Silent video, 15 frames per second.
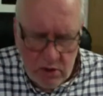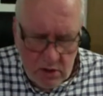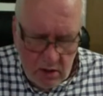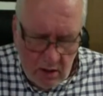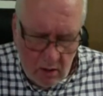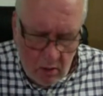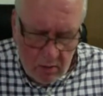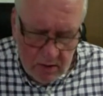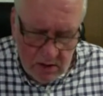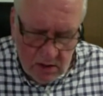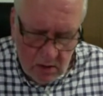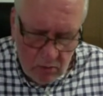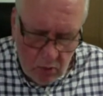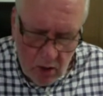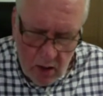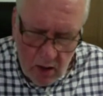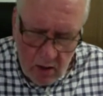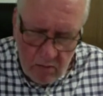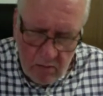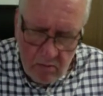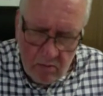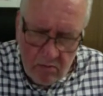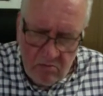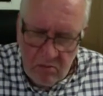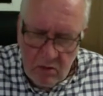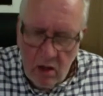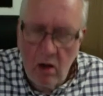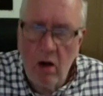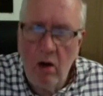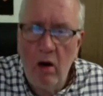So that would be somewhere,
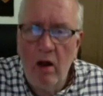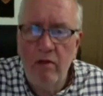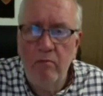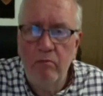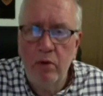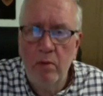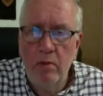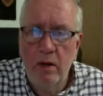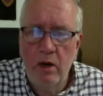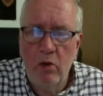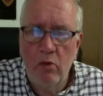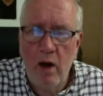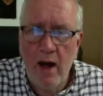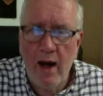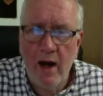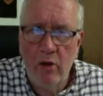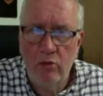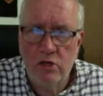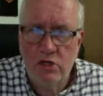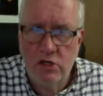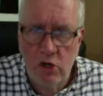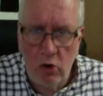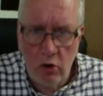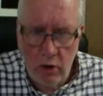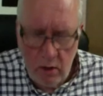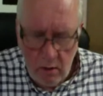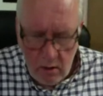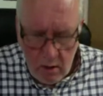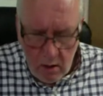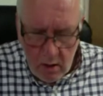you know, probably around Somme.